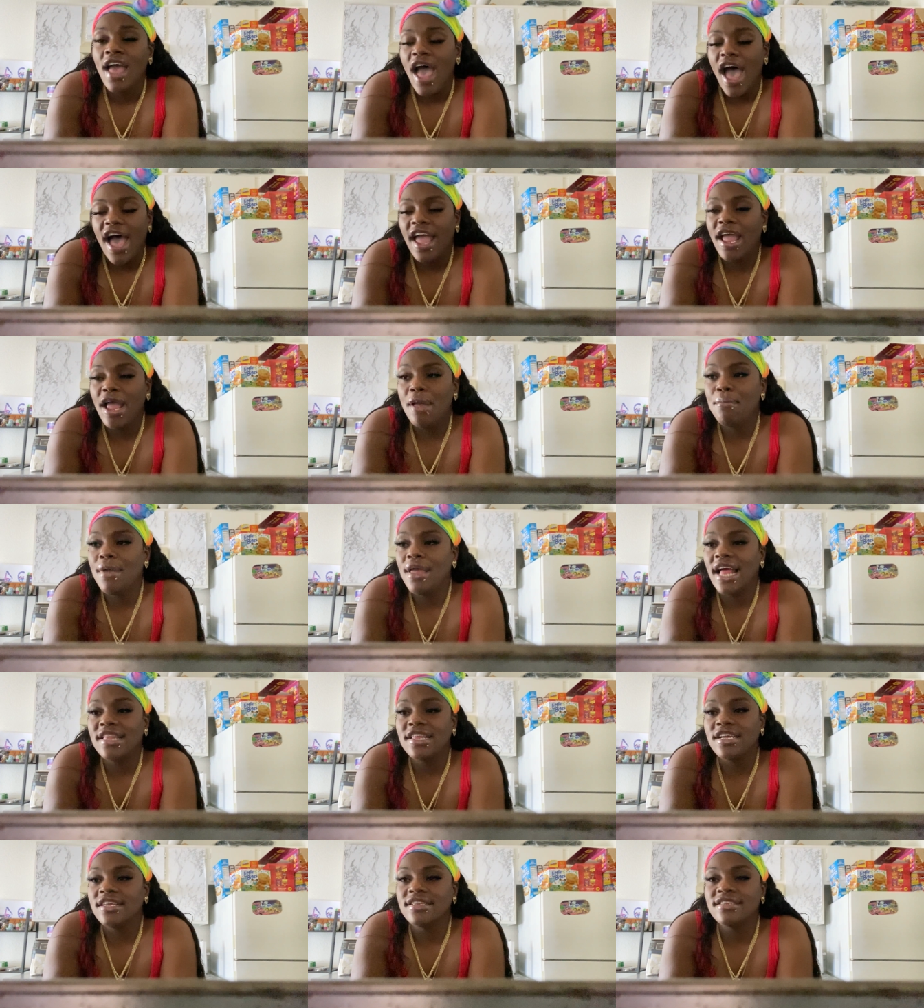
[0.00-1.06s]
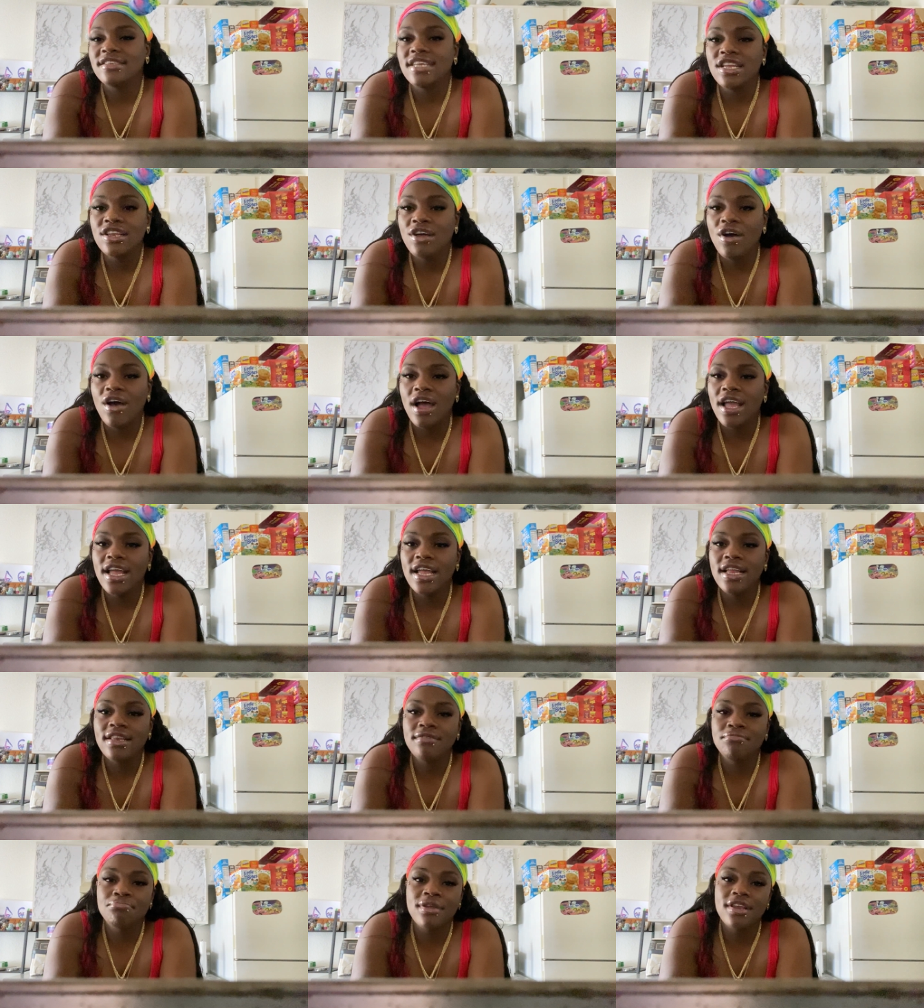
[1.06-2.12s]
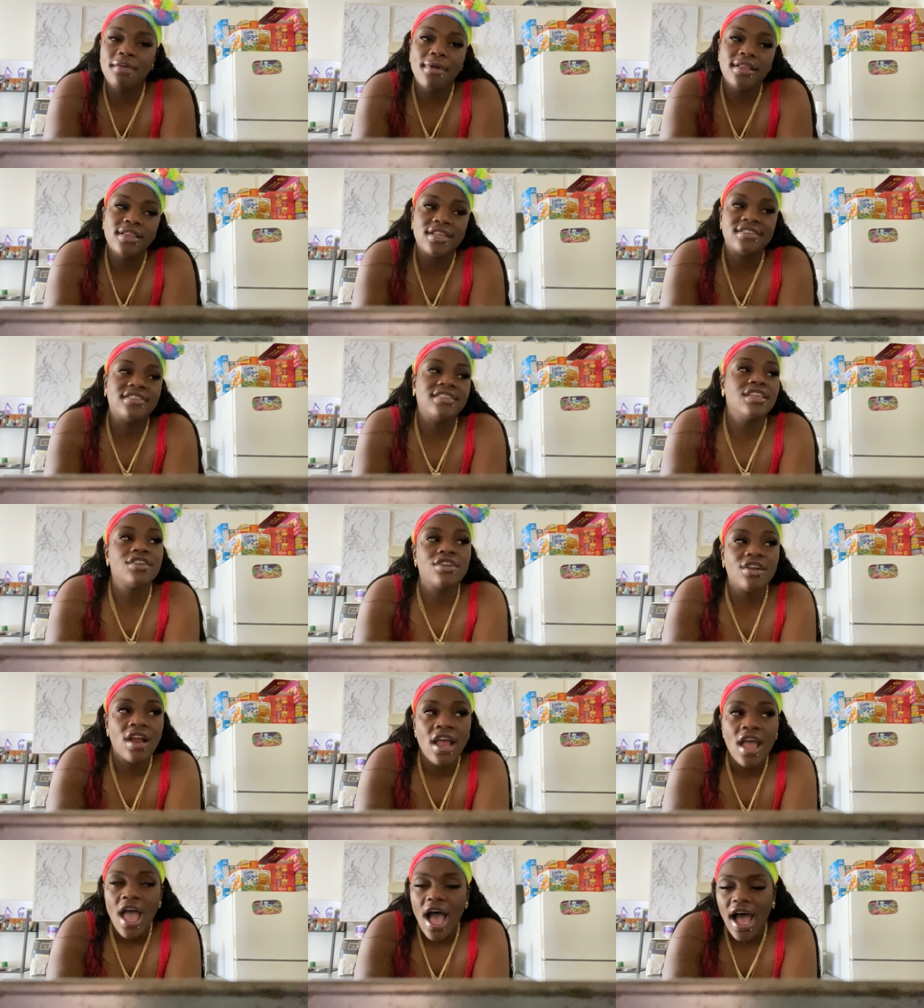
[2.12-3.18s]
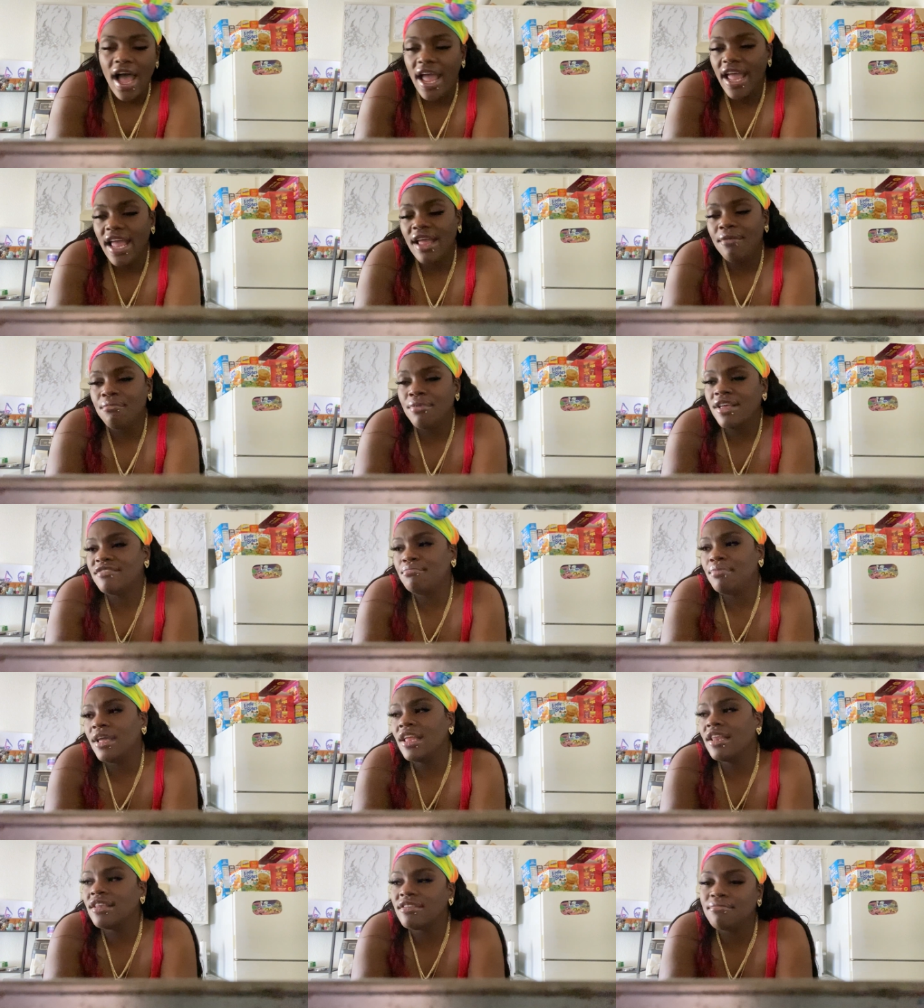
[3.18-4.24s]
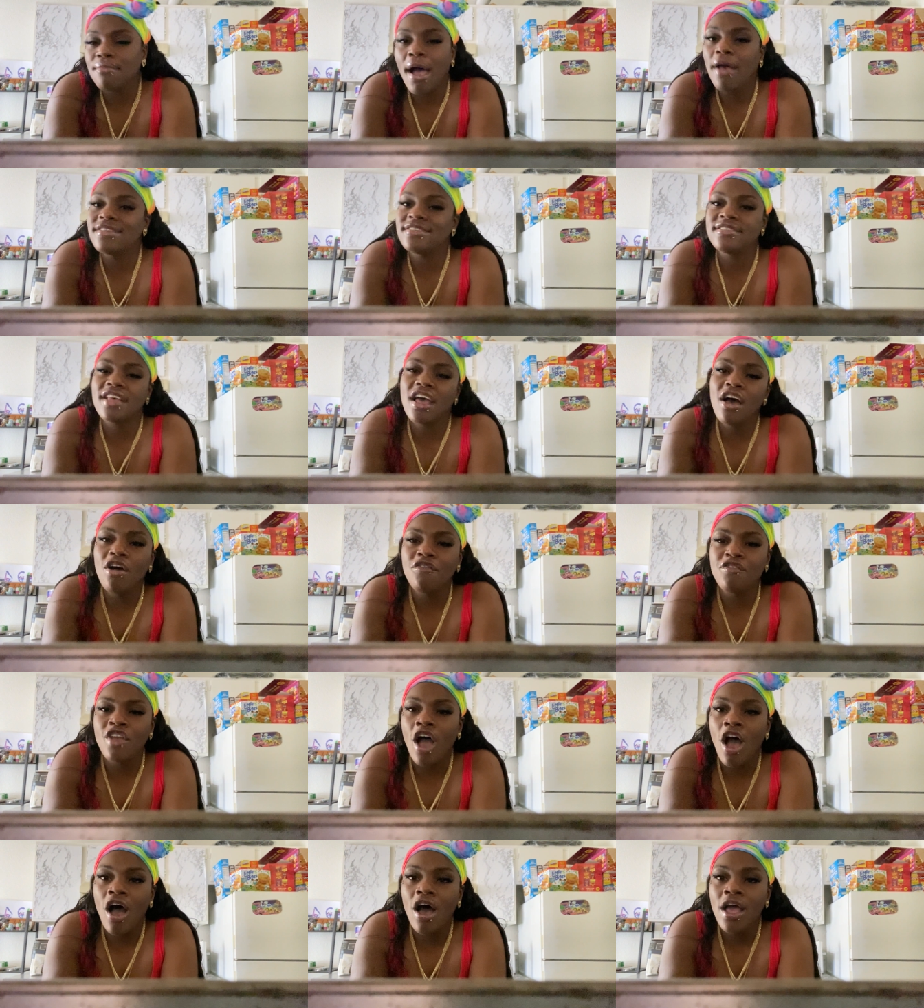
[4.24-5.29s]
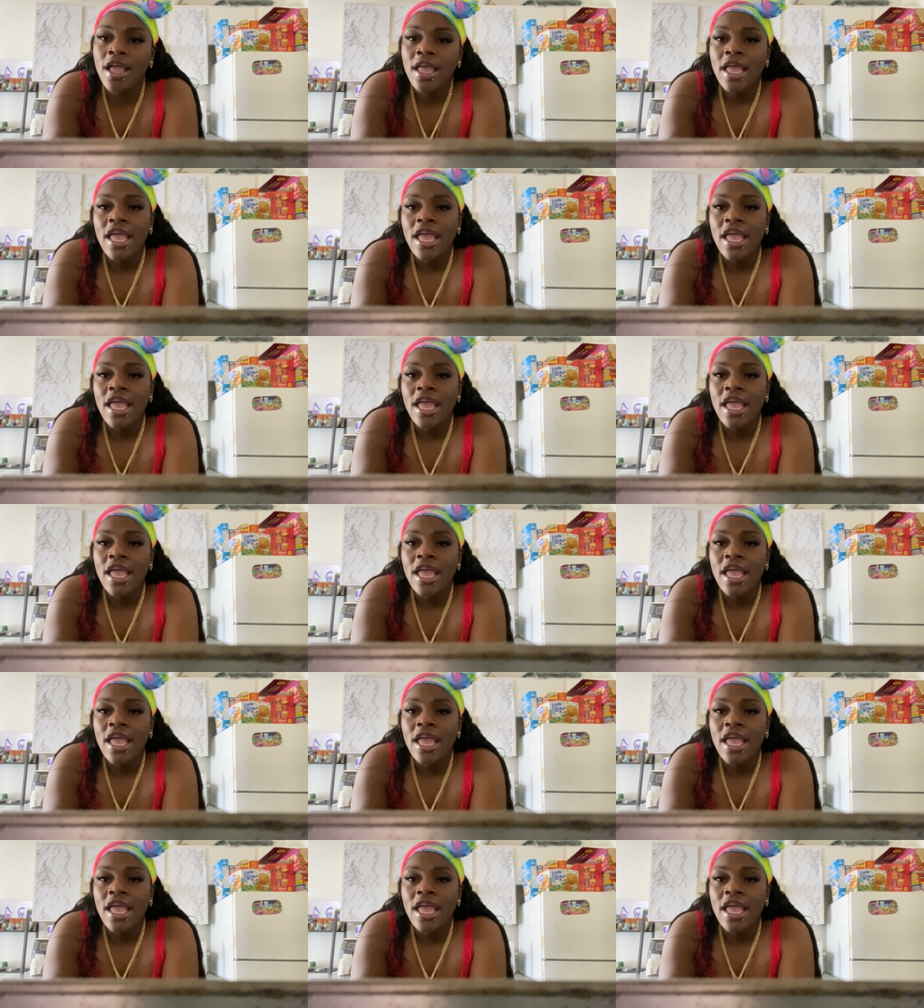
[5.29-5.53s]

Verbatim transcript: I ain't been at the casino. I ain't been up at the center. I ain't just been myself, y'all.